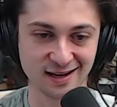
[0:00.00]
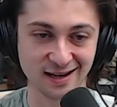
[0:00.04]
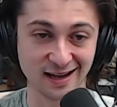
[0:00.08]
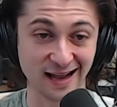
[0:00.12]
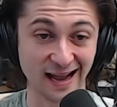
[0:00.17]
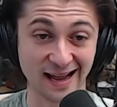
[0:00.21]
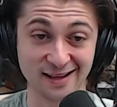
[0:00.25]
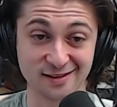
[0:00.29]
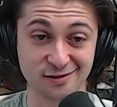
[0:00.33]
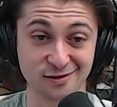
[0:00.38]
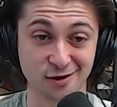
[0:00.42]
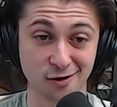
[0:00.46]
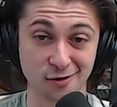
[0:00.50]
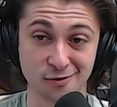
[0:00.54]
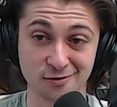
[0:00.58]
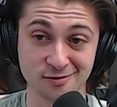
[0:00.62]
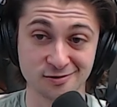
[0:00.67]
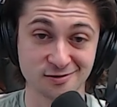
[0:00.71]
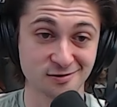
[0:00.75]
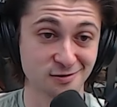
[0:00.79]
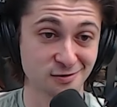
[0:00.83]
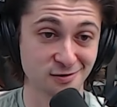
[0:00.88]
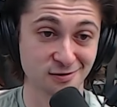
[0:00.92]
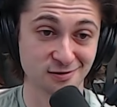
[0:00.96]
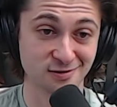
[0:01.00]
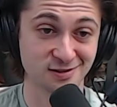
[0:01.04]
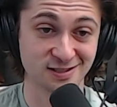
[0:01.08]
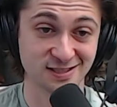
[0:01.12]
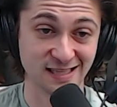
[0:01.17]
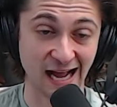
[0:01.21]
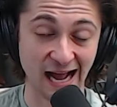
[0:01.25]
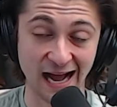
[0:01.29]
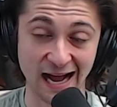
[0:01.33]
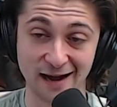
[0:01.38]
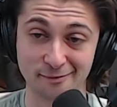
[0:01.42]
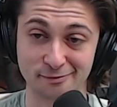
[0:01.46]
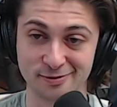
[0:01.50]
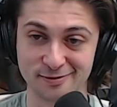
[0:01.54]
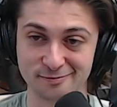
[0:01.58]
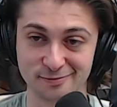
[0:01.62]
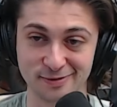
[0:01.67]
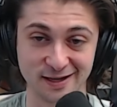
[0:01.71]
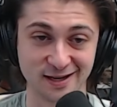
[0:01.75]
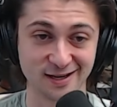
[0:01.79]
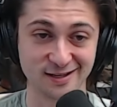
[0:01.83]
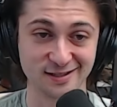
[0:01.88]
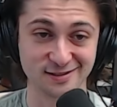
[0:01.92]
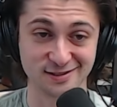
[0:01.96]
And don't stop
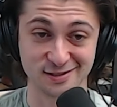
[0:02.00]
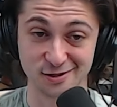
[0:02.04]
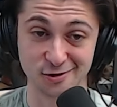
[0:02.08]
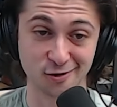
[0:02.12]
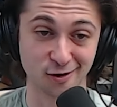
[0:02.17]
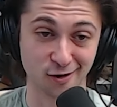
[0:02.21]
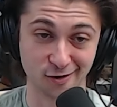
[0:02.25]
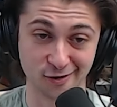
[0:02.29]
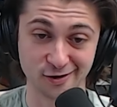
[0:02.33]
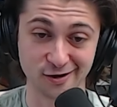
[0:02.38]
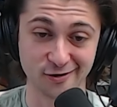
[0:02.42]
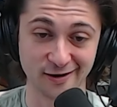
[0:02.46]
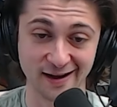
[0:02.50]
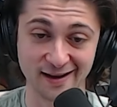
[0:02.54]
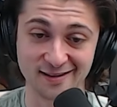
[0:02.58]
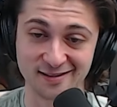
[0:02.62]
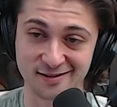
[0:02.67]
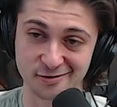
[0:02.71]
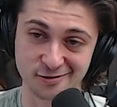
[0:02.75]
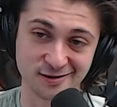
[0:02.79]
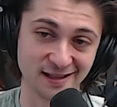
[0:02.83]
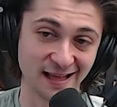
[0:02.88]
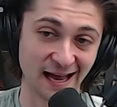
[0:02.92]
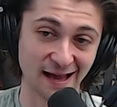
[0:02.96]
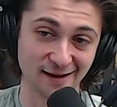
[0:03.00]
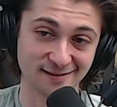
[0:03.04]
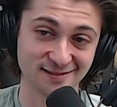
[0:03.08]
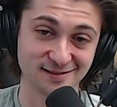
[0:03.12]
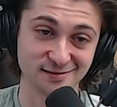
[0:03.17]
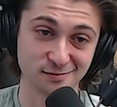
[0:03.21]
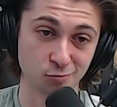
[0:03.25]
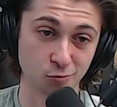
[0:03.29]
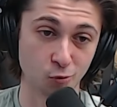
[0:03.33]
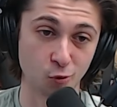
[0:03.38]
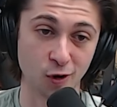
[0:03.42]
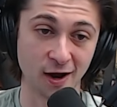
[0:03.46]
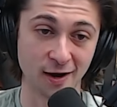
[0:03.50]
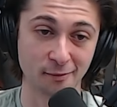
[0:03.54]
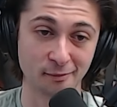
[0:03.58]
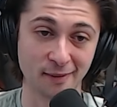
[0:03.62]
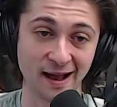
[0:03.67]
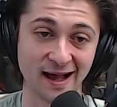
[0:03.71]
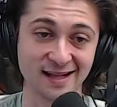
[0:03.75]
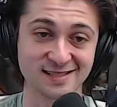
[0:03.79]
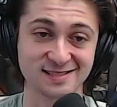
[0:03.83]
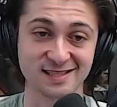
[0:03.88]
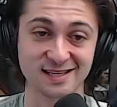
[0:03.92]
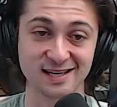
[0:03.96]
because all your eggs are in that one
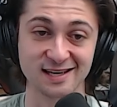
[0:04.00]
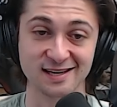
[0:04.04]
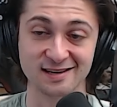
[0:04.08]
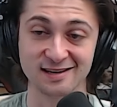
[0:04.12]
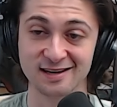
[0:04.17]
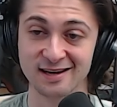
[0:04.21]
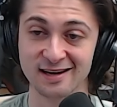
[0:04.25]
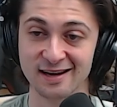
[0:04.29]
basket.